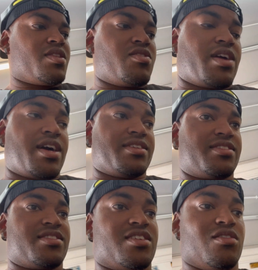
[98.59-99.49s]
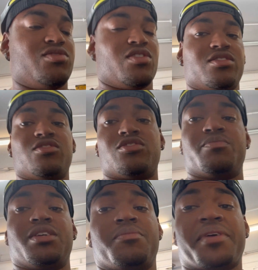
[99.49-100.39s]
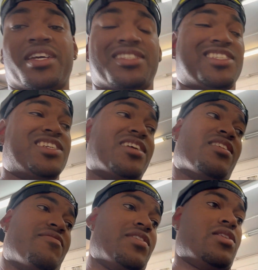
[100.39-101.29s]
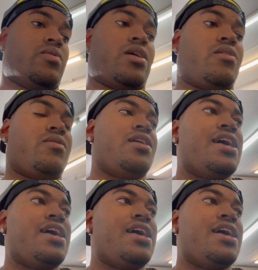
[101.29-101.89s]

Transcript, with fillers: You guys go to our social media pages, check that video out.